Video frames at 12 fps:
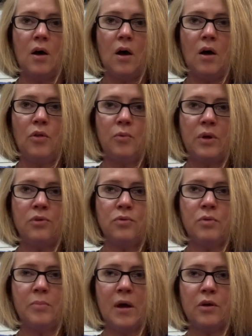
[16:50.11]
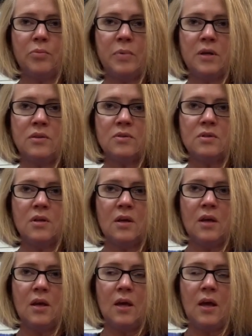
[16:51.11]
all the way through the mouthpiece,
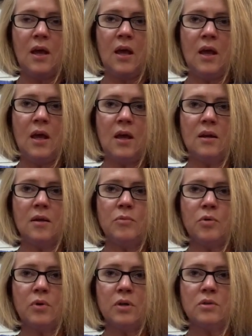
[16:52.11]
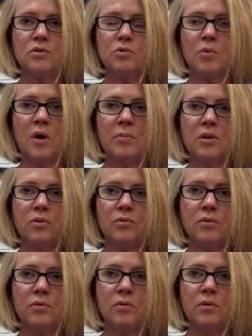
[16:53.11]
and I'm going to swab it
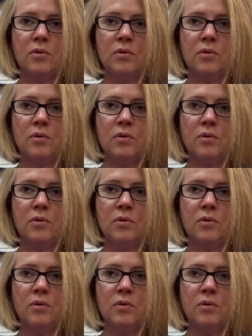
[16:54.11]
through.